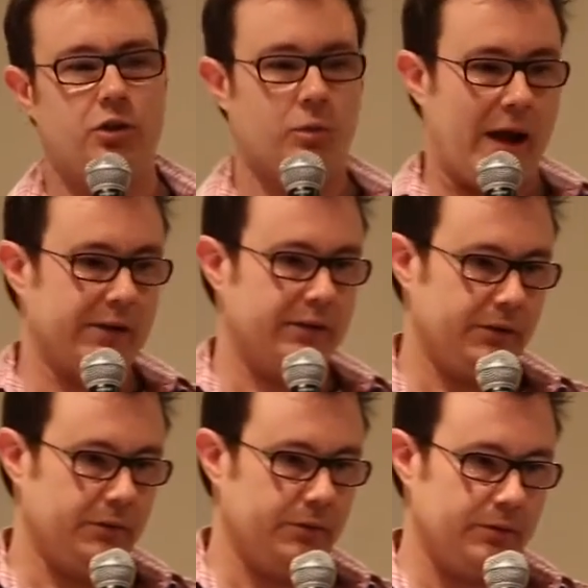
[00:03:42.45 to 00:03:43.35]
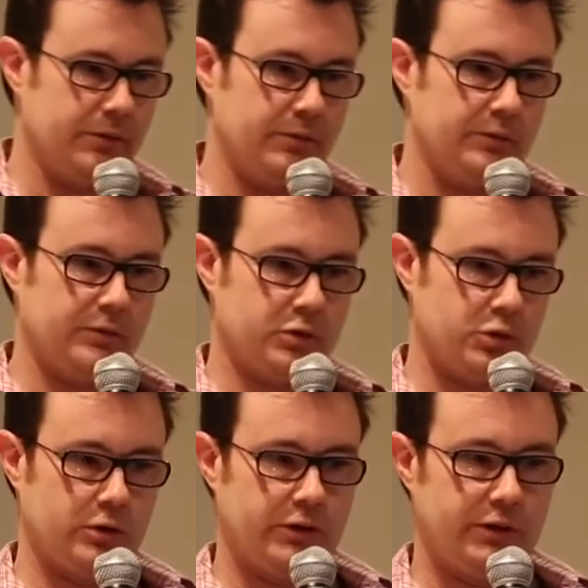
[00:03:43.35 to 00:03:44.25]
gratitude for
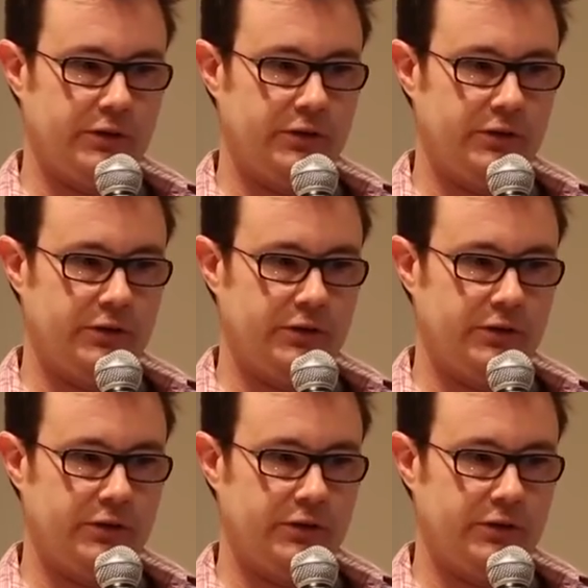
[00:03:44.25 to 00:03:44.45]
journaling.